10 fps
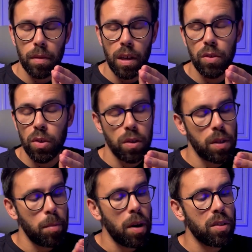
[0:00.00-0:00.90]
It talks
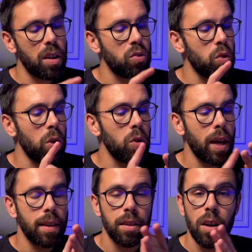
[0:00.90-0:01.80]
about how to look
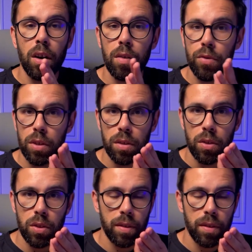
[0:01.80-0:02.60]
at coverage,